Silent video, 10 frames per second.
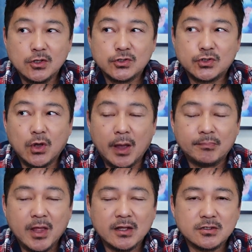so I'm
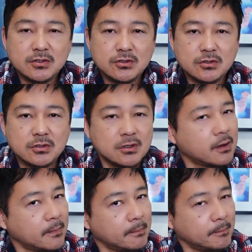not
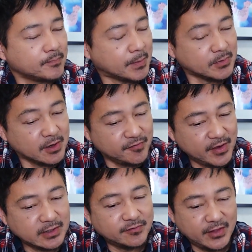a
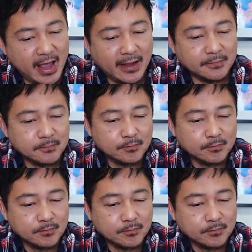fan of that.